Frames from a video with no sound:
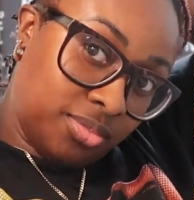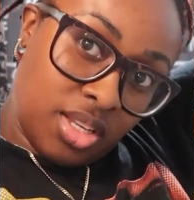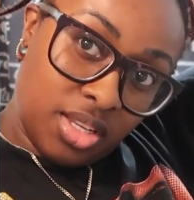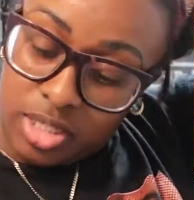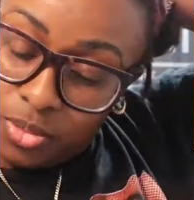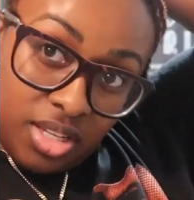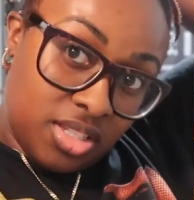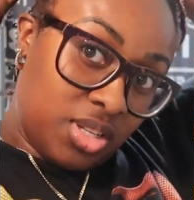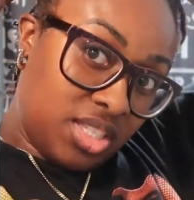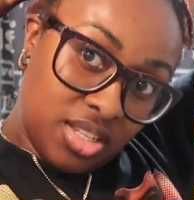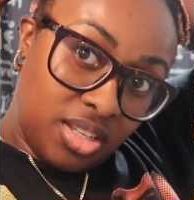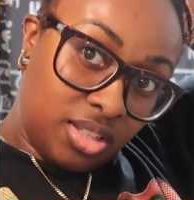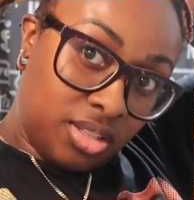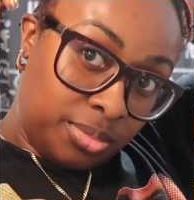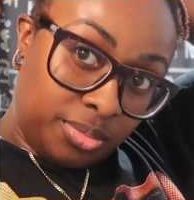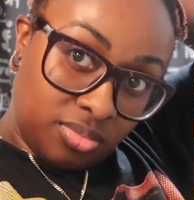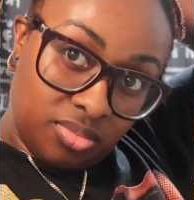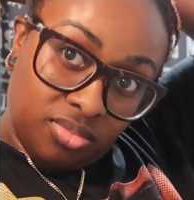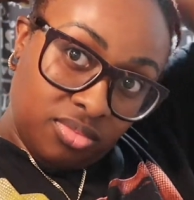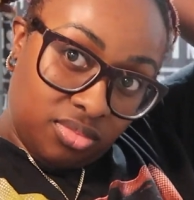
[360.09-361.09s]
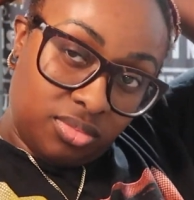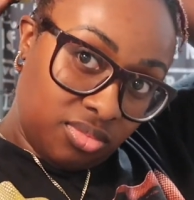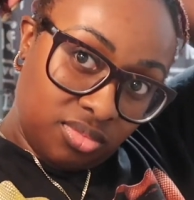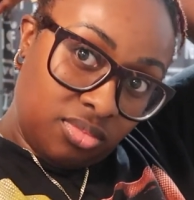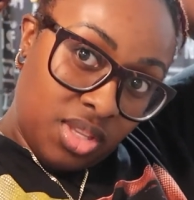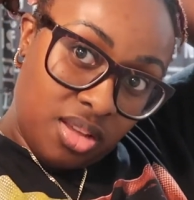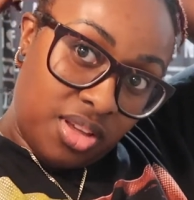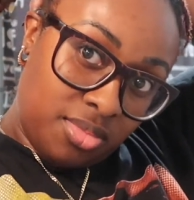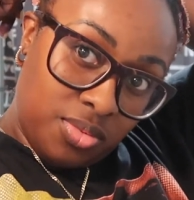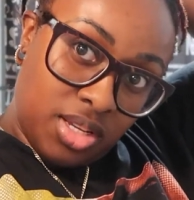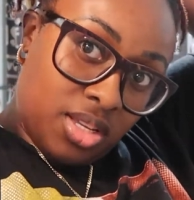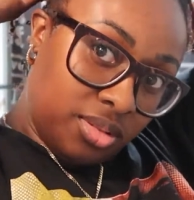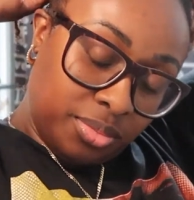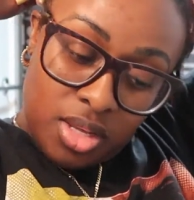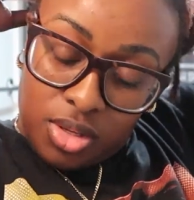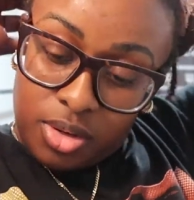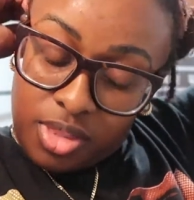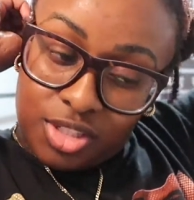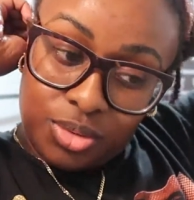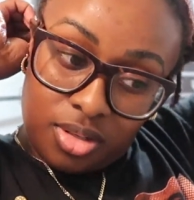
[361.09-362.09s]
It was just something I came up with at the spur of
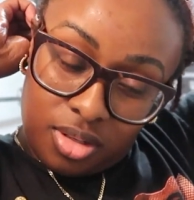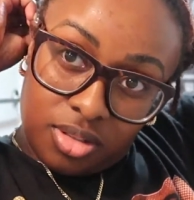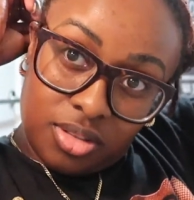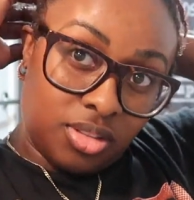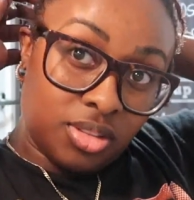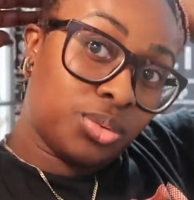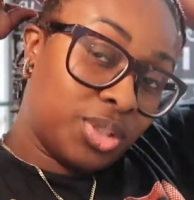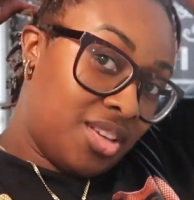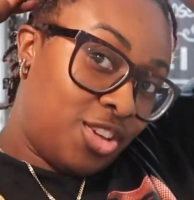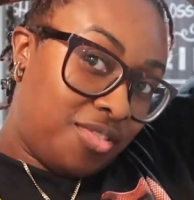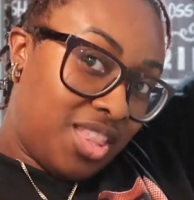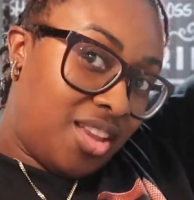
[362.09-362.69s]
the moment because